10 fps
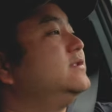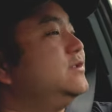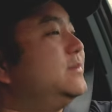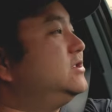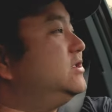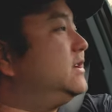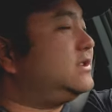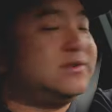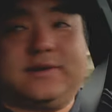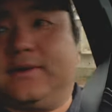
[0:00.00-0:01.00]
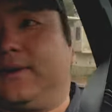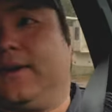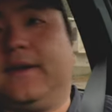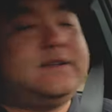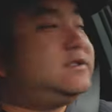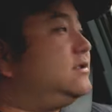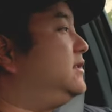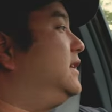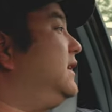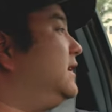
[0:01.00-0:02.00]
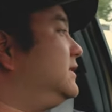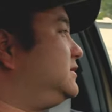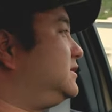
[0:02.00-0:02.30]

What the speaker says: stupid shit to it, to get it